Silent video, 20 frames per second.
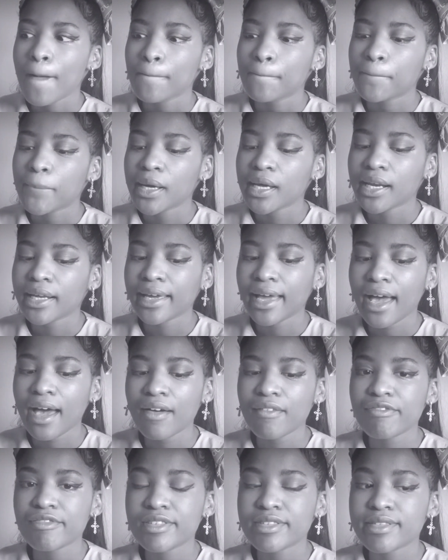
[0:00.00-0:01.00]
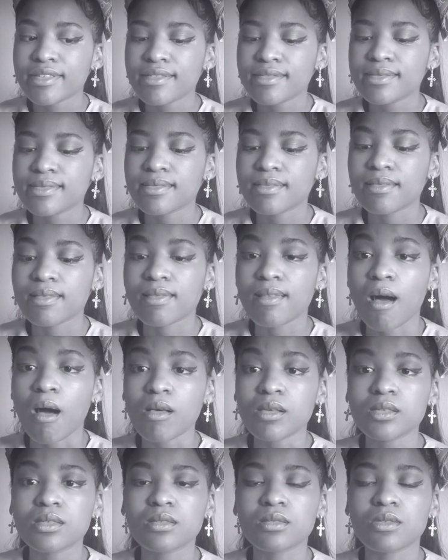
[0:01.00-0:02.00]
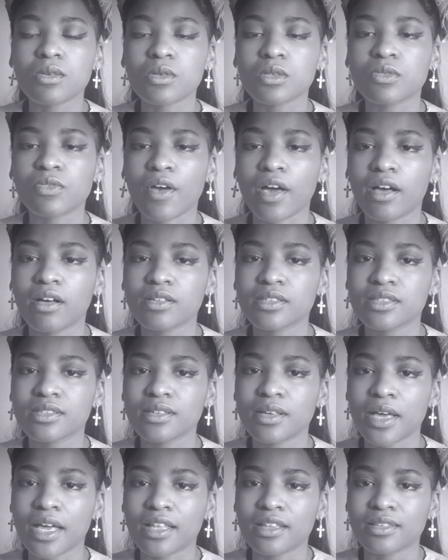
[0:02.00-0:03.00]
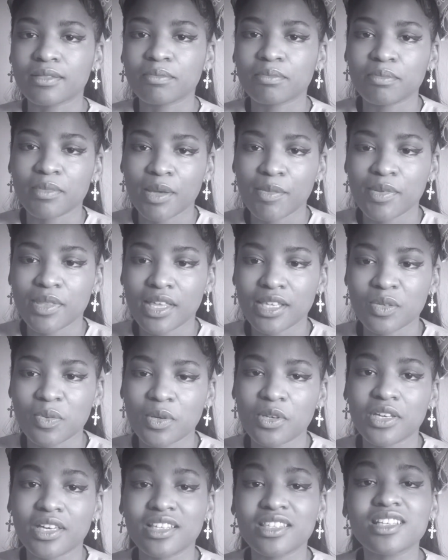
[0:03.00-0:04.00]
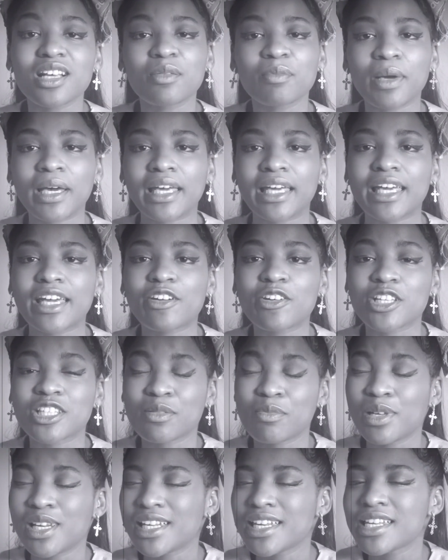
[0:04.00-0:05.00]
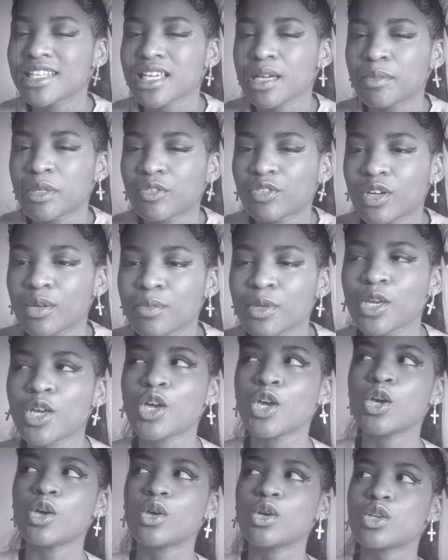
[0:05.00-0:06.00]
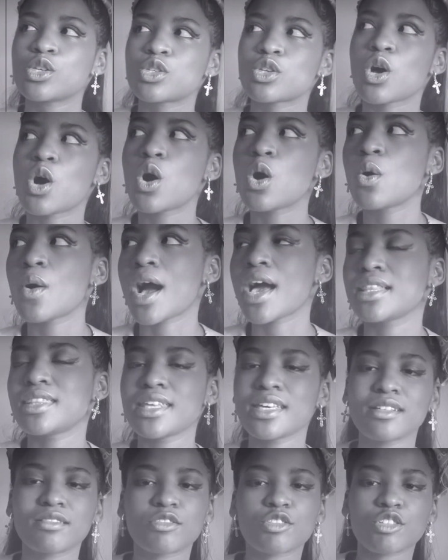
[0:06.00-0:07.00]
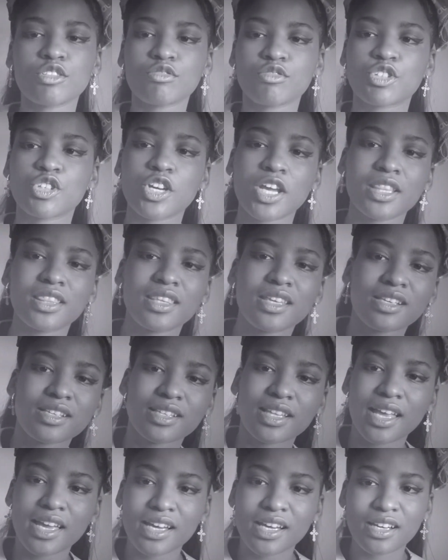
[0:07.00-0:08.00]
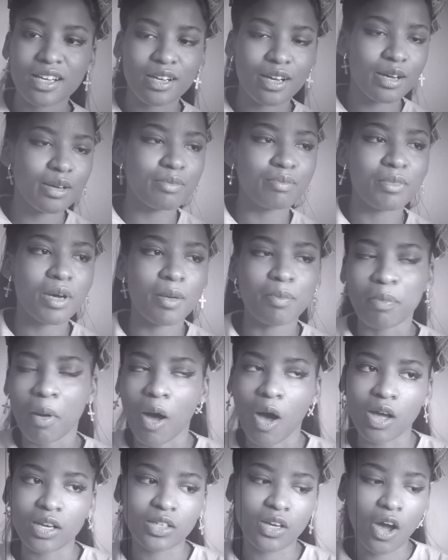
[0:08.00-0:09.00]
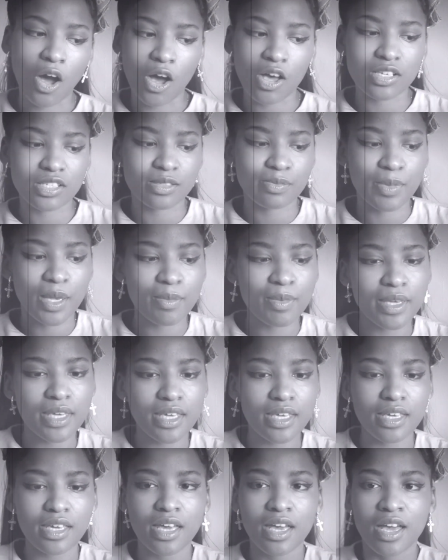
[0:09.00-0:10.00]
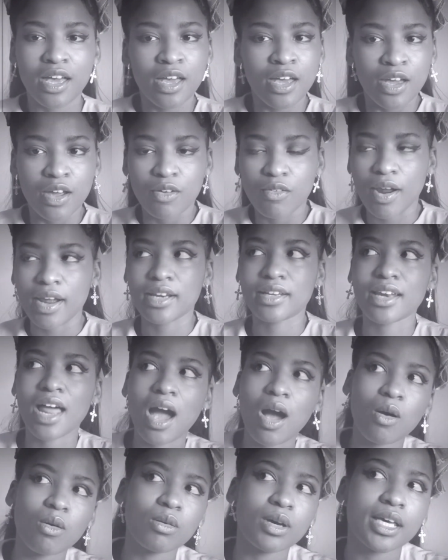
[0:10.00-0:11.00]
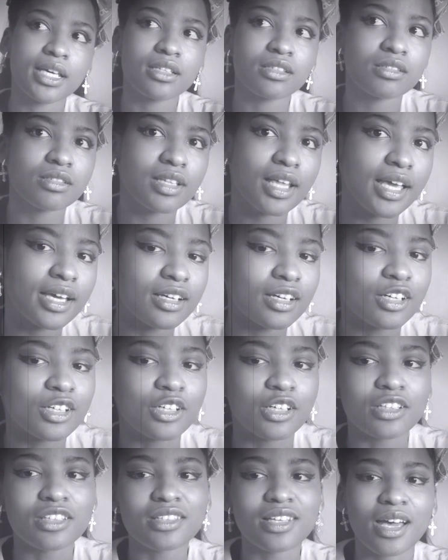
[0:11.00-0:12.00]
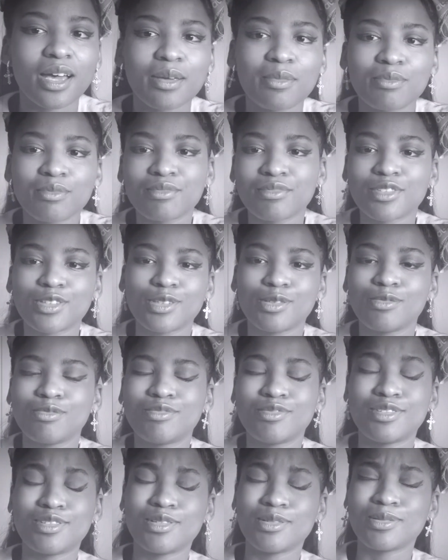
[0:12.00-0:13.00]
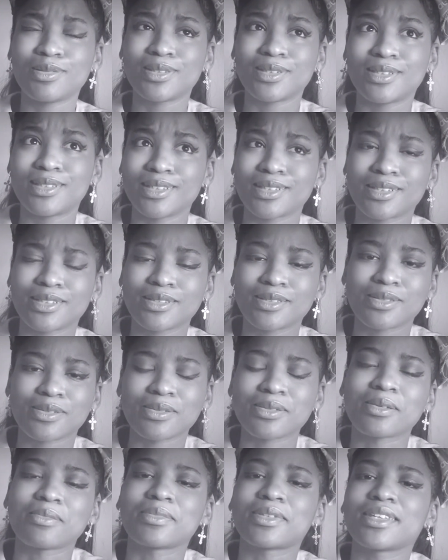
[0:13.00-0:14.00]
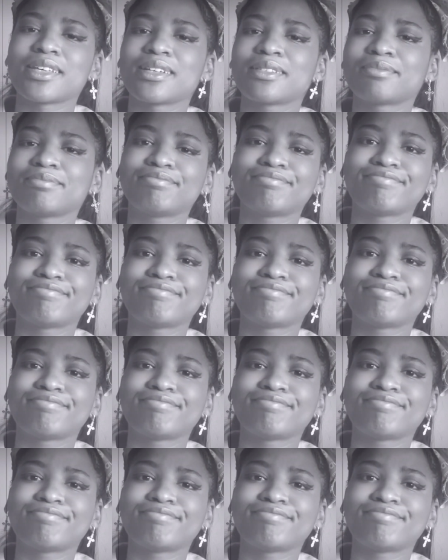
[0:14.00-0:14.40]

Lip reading: But I have since lost those files, and maybe that's where you can tell my irritability is coming from. So I think just treat this like a podcast. Maybe right now is like a good time to do the dishes or something.